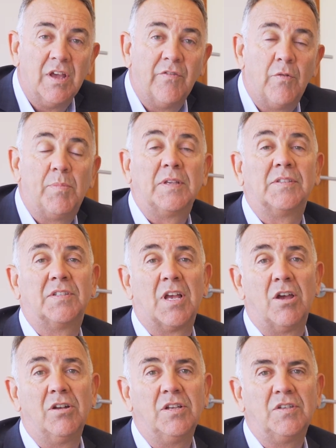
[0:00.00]
for business
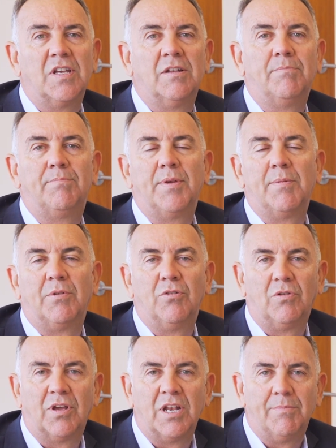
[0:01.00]
owners and people who are
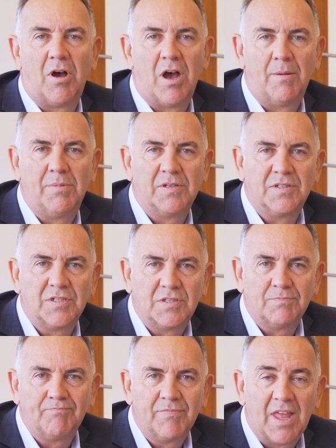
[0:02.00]
looking to buy a business,
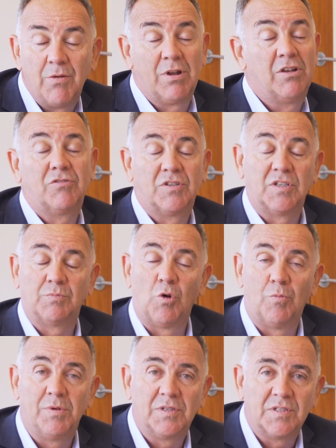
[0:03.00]
anyone interested in
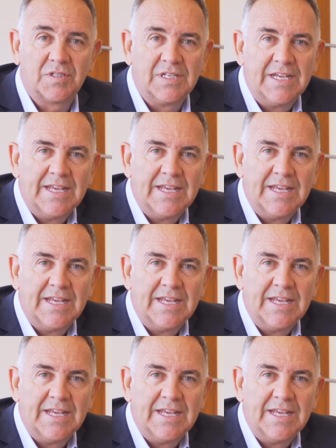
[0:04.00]
small business.